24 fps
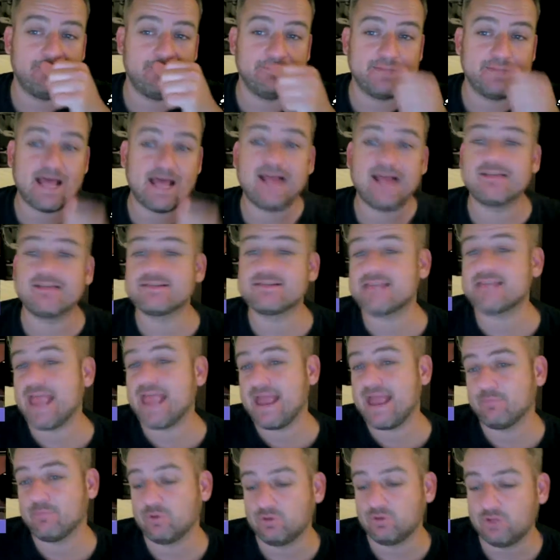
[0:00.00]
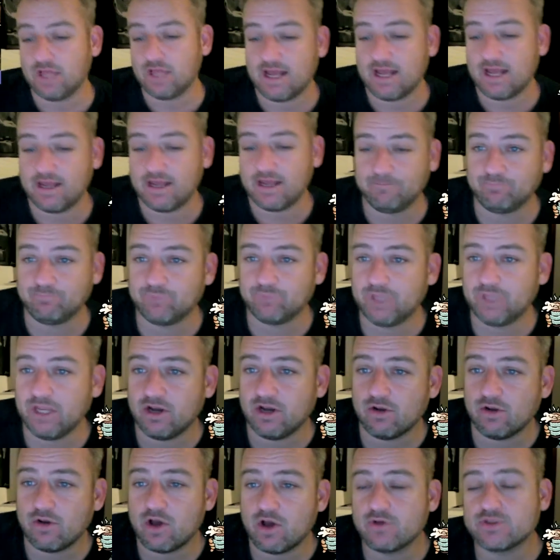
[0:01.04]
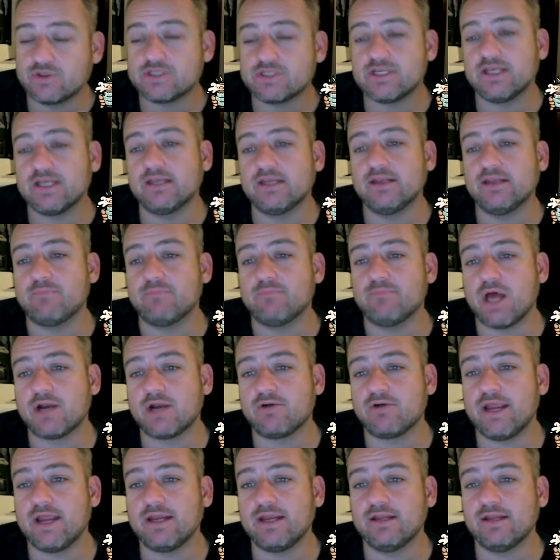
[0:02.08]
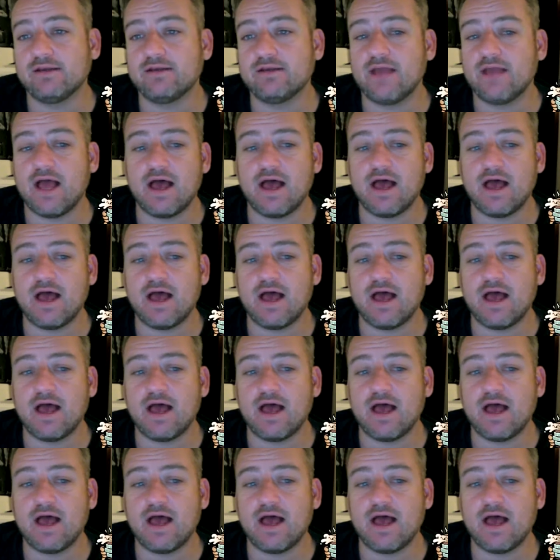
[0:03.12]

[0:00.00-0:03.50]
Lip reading: Dallas Campbell, hosted and moderated.